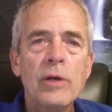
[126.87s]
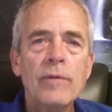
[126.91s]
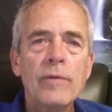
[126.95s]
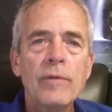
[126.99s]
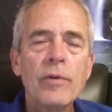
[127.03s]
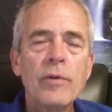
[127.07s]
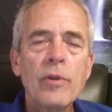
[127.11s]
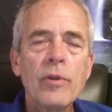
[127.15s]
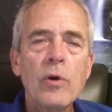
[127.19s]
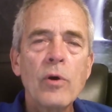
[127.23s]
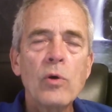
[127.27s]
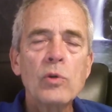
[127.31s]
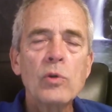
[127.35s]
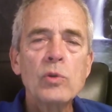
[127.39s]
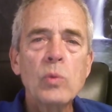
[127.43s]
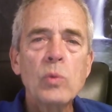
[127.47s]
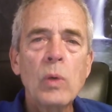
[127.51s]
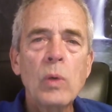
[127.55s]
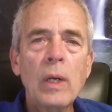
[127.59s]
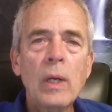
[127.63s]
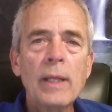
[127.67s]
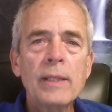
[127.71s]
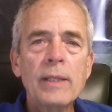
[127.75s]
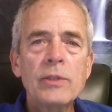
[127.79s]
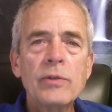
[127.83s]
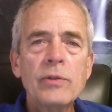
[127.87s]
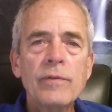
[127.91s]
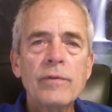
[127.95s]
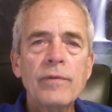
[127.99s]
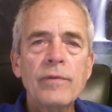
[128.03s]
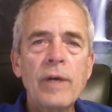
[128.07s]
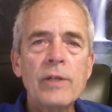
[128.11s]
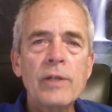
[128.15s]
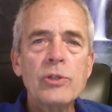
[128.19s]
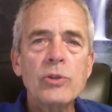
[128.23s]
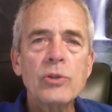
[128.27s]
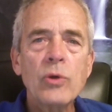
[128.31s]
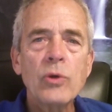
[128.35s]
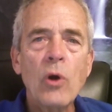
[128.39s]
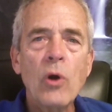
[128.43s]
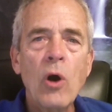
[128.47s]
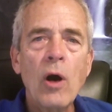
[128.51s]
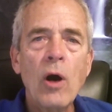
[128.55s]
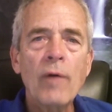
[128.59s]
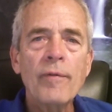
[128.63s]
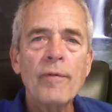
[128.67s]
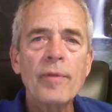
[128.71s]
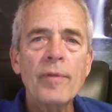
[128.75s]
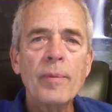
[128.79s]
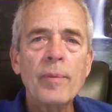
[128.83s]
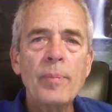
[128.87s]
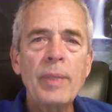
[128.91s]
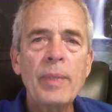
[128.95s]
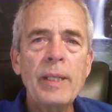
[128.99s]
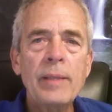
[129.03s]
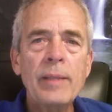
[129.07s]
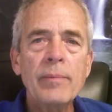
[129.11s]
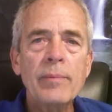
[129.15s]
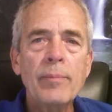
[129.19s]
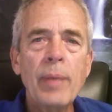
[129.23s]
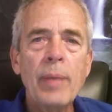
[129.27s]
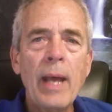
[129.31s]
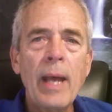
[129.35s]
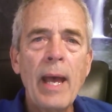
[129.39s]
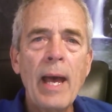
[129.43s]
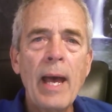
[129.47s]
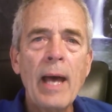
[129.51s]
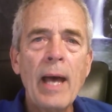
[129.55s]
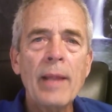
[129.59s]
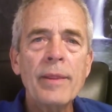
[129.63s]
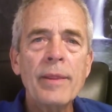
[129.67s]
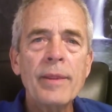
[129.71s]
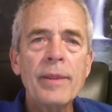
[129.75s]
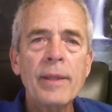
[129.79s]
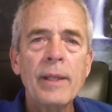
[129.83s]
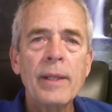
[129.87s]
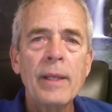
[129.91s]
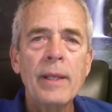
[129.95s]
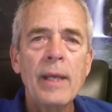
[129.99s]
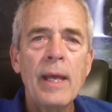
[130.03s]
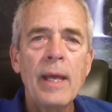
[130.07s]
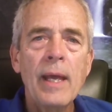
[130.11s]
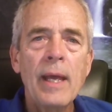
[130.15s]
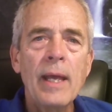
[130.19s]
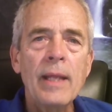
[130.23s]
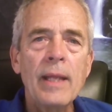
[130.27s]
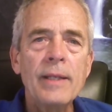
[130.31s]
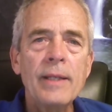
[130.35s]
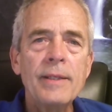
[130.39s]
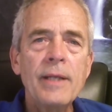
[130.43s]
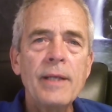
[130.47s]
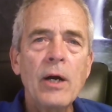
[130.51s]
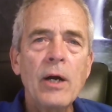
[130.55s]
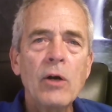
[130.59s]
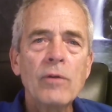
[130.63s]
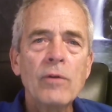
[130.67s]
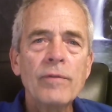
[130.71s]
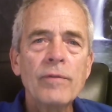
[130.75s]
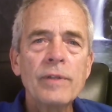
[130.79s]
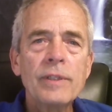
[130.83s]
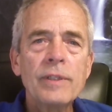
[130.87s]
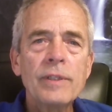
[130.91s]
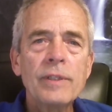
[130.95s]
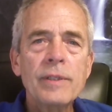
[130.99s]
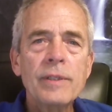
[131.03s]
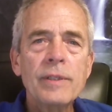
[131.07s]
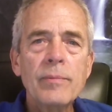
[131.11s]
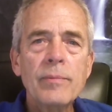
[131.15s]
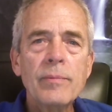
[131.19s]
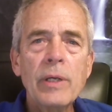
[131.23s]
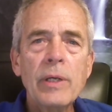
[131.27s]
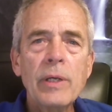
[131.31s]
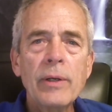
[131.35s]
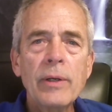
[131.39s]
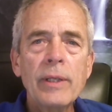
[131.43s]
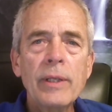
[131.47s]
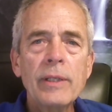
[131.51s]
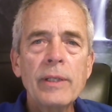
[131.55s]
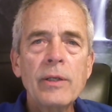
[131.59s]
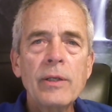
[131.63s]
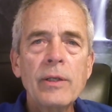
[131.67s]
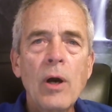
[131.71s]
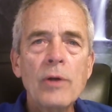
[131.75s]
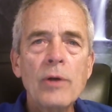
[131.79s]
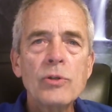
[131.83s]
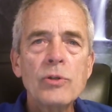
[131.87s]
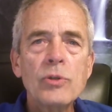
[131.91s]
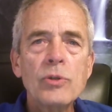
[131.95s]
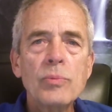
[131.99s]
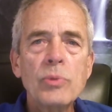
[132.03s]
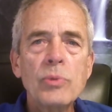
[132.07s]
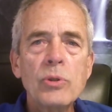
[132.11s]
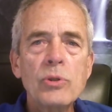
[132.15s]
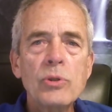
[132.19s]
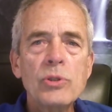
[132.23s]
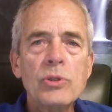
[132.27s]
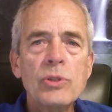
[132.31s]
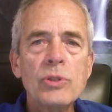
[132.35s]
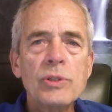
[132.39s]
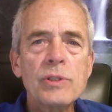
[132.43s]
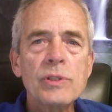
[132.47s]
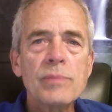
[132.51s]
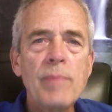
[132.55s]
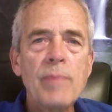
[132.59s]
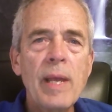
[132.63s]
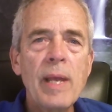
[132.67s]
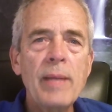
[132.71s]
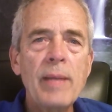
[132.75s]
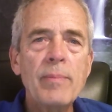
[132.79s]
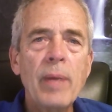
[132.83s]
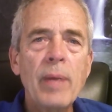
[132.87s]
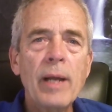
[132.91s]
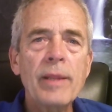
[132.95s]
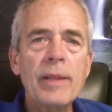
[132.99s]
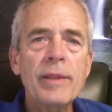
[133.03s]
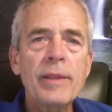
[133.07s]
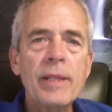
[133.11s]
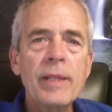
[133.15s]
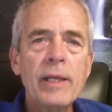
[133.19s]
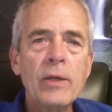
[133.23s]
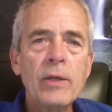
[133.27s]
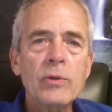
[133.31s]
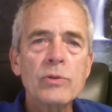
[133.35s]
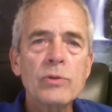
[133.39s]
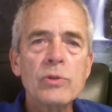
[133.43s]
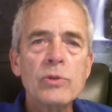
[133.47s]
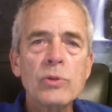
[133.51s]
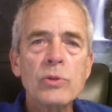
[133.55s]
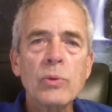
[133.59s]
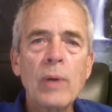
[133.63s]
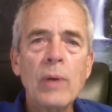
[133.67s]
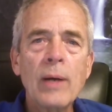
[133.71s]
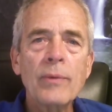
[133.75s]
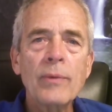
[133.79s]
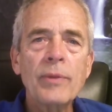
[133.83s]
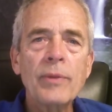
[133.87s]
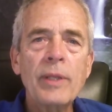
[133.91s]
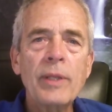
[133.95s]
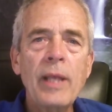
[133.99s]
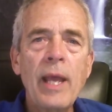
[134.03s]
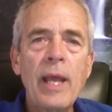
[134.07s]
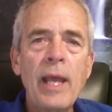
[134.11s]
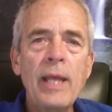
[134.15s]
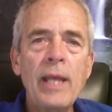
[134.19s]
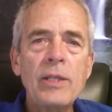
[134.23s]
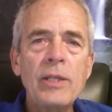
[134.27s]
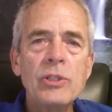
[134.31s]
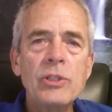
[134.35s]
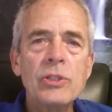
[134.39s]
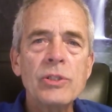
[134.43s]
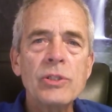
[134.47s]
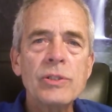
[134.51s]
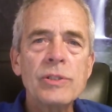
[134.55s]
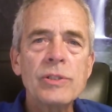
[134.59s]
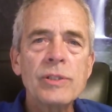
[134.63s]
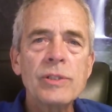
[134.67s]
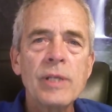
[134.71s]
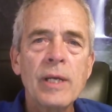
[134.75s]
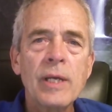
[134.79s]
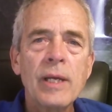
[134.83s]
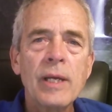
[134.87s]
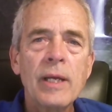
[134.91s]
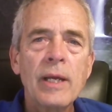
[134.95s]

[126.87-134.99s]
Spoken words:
For those willing to venture off the beaten path and delve into the myriad contributions made by thinkers throughout the ages,